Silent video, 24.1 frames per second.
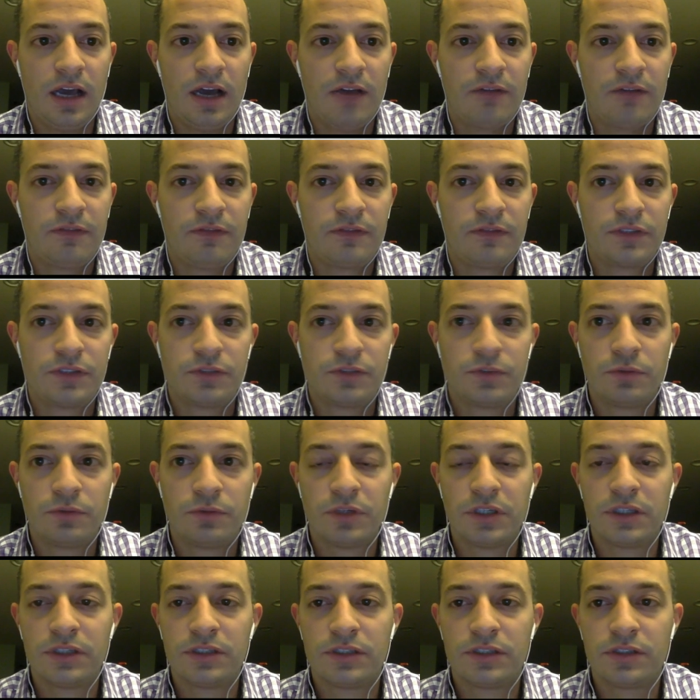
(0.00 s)
First one,
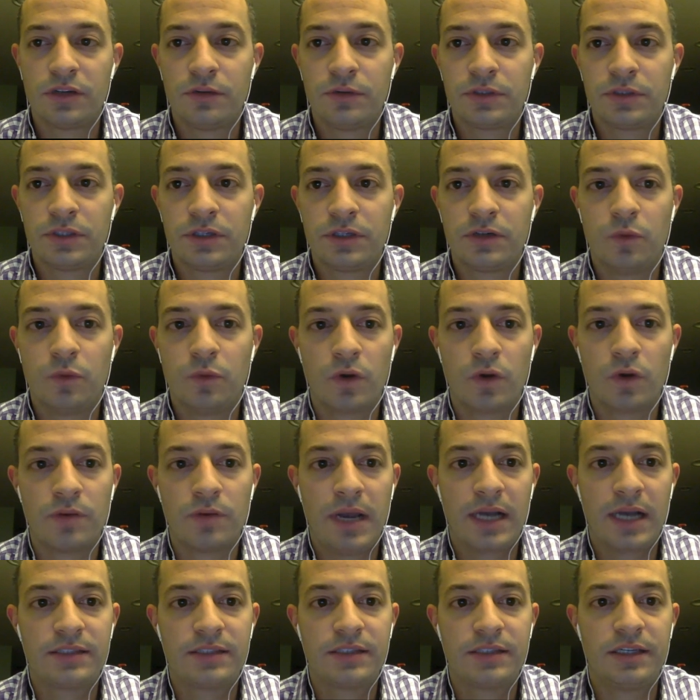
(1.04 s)
we're going to start with the
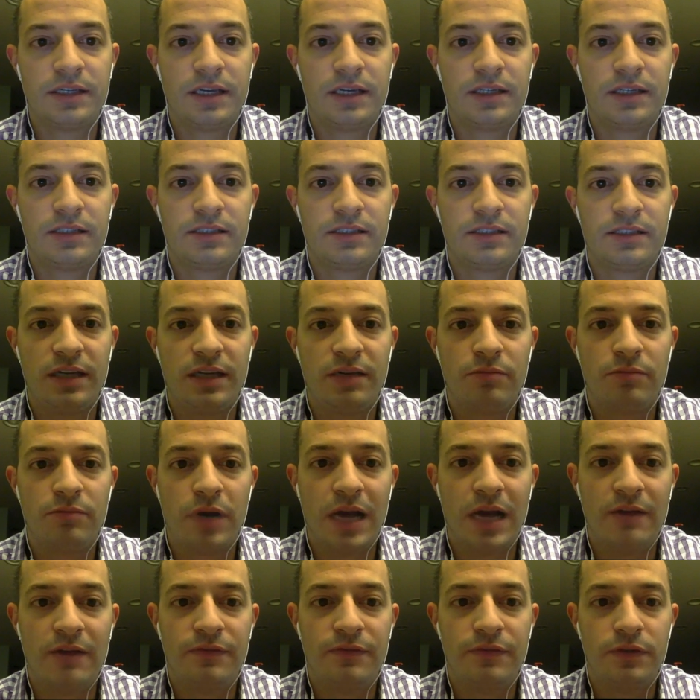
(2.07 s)
quarterbacks again. Sam
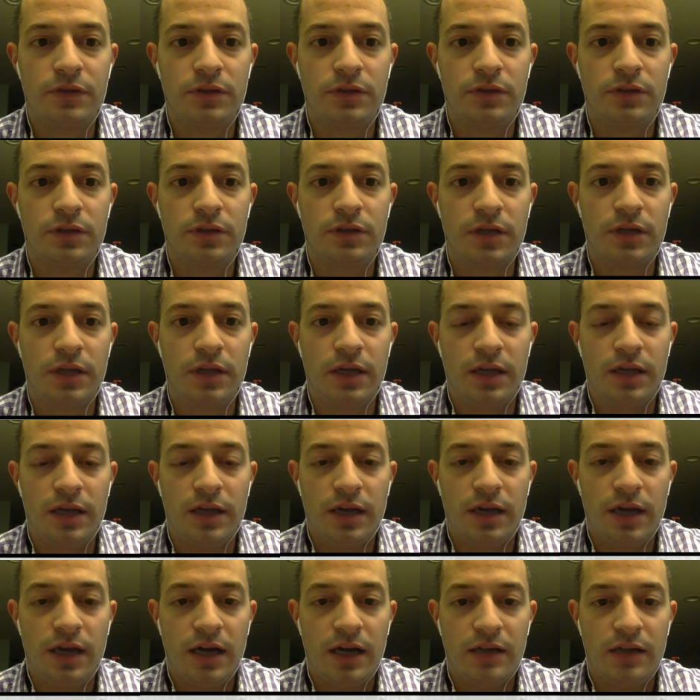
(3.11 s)
Bradford,
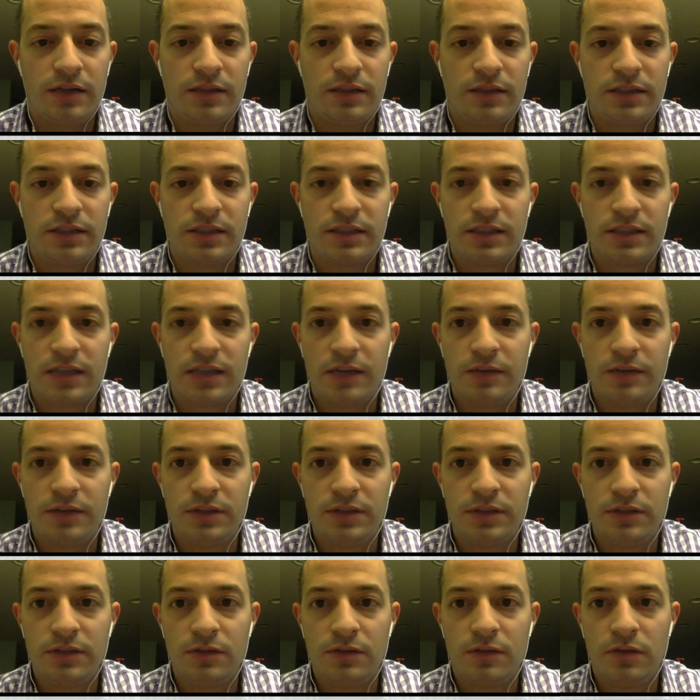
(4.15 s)

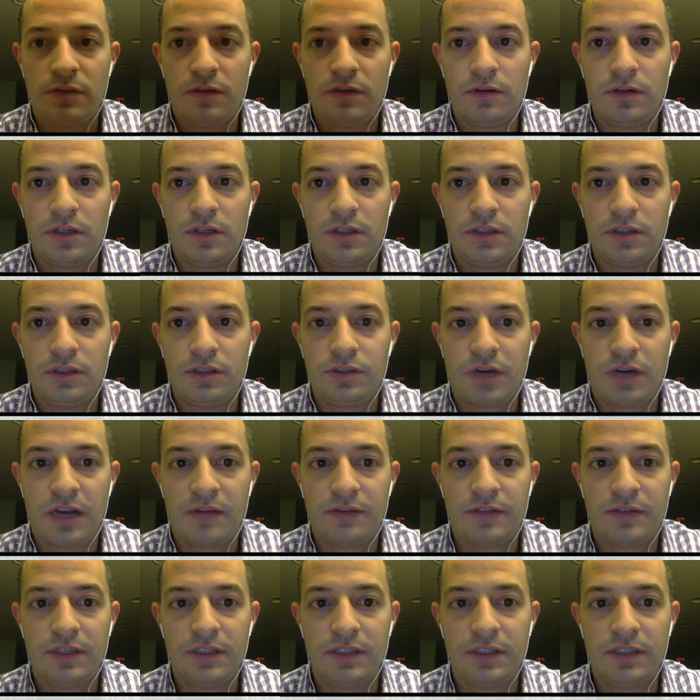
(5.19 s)
6,000 on
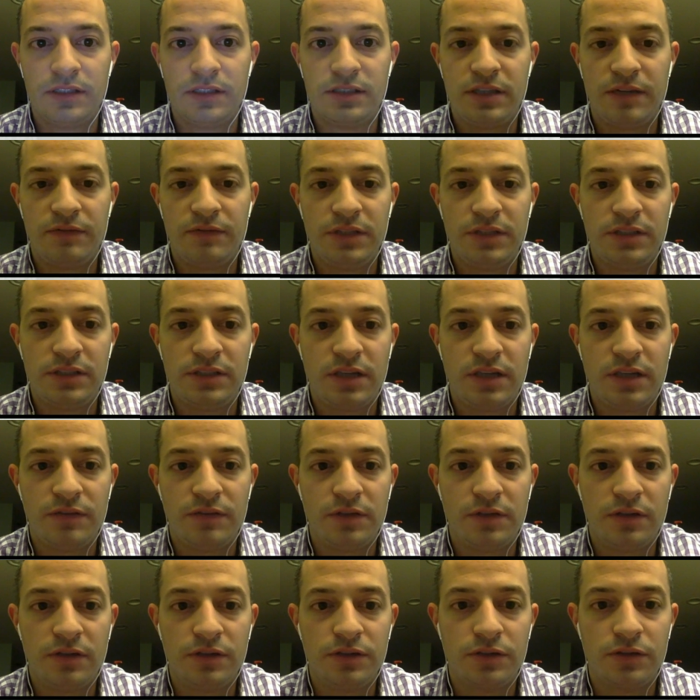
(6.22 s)
DraftKings,
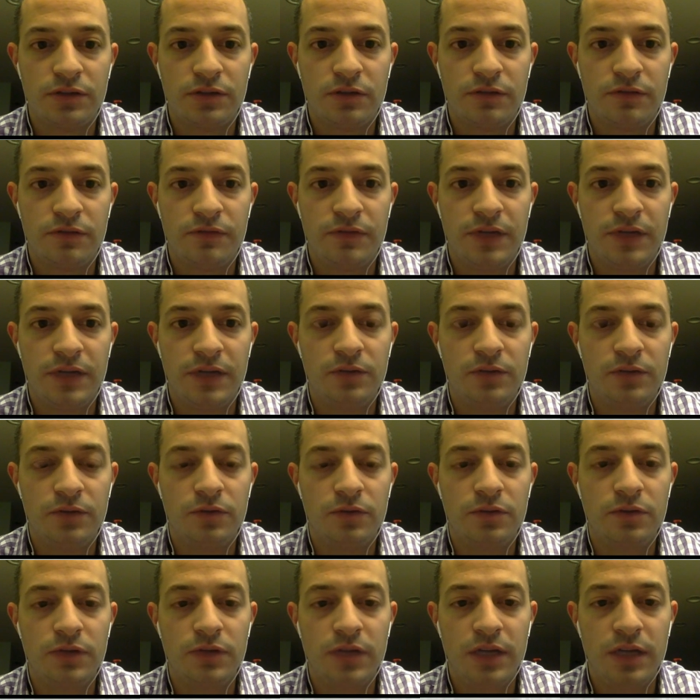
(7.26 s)
7,700 on
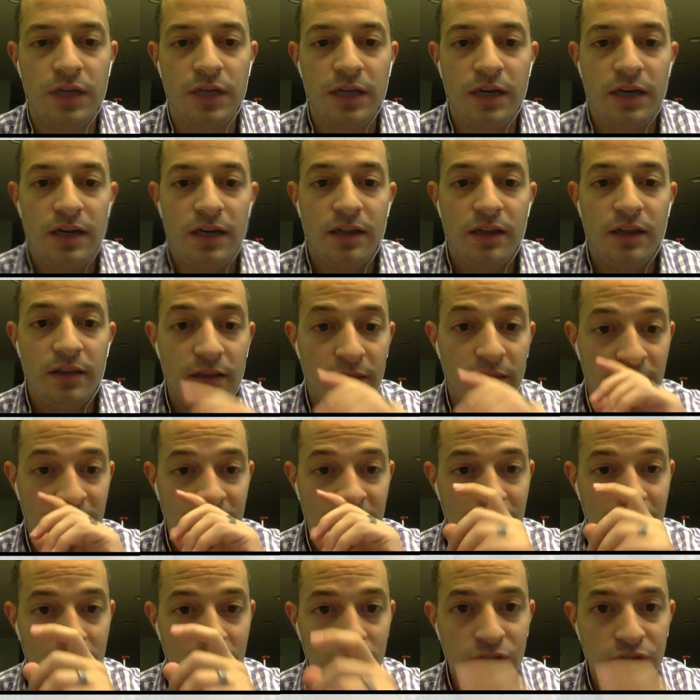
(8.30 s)
FanDuel. The
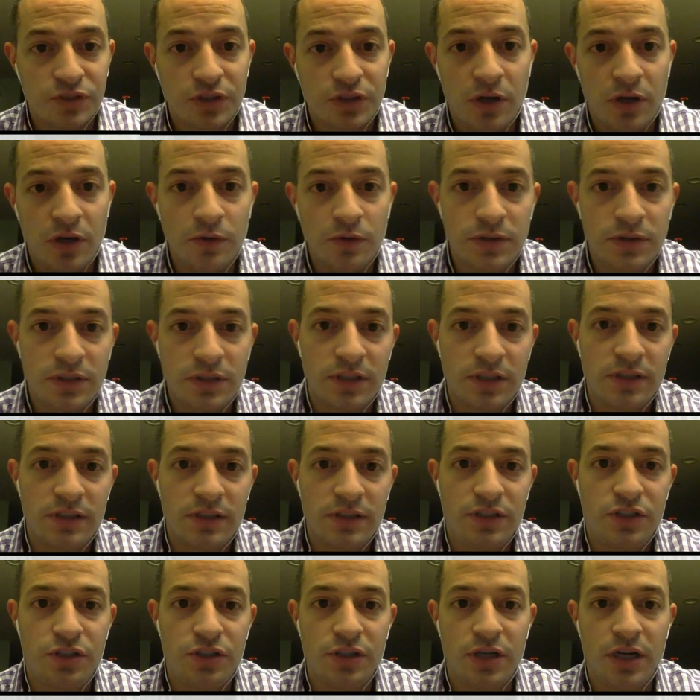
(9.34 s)
Eagles host
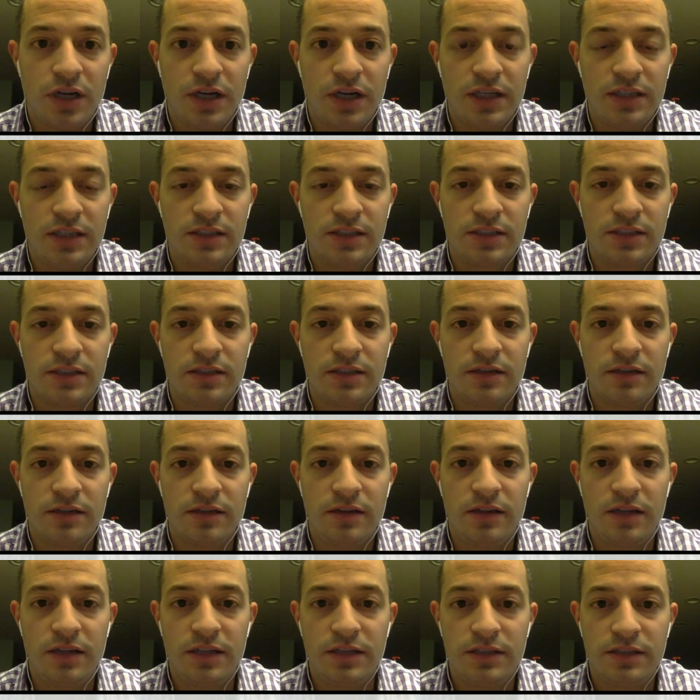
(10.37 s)
the Giants
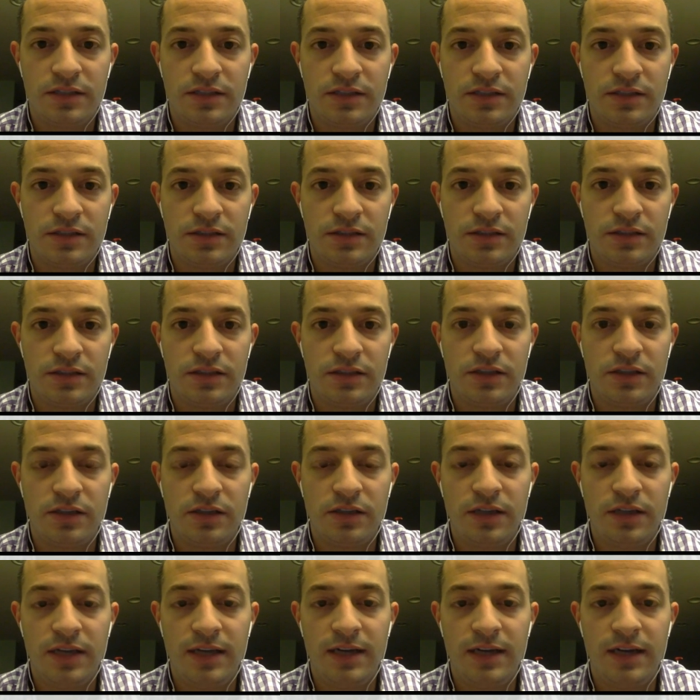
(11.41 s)
this
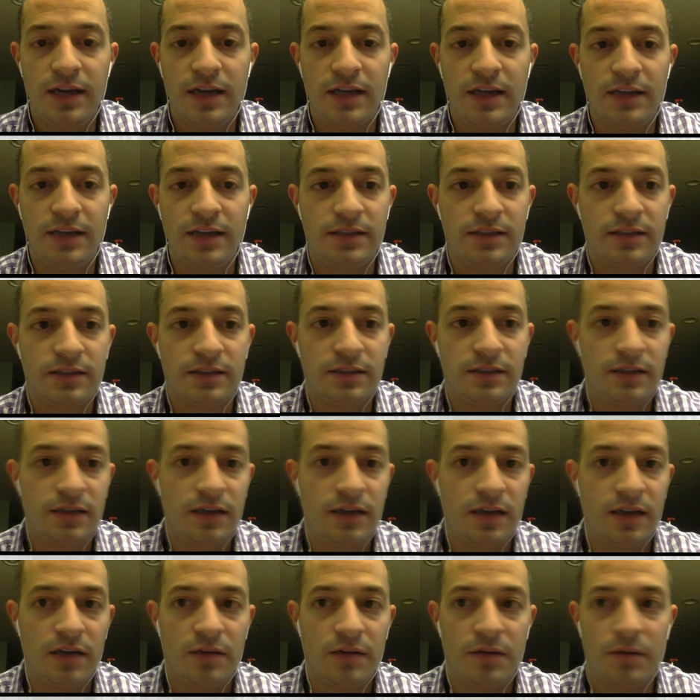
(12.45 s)
Sunday night.
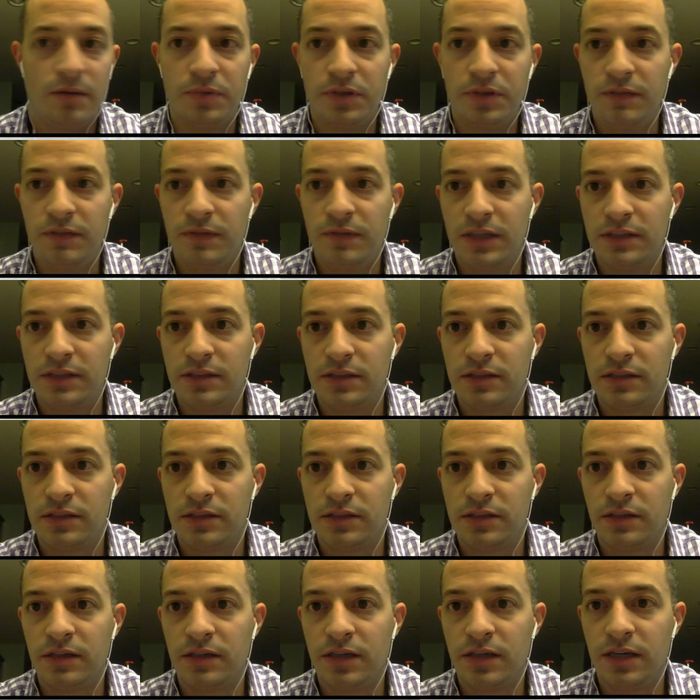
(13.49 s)
I believe that's the
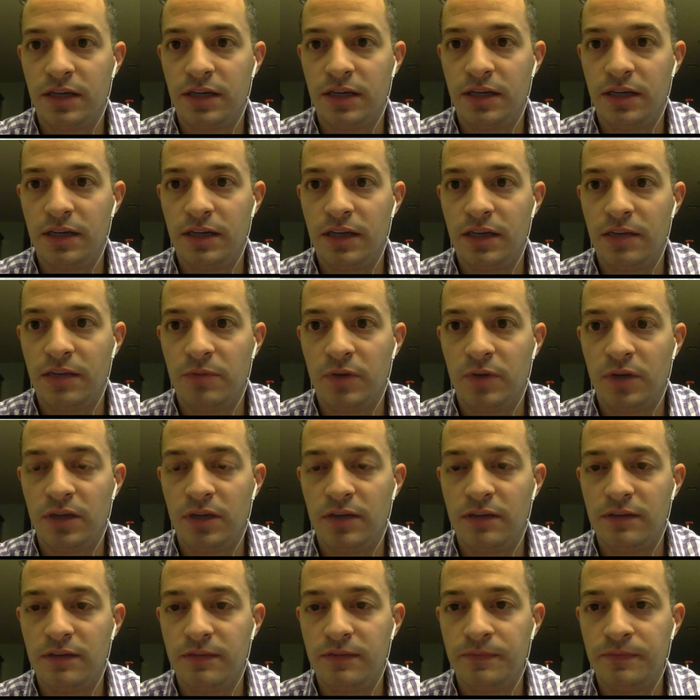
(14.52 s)
Sunday night game, right?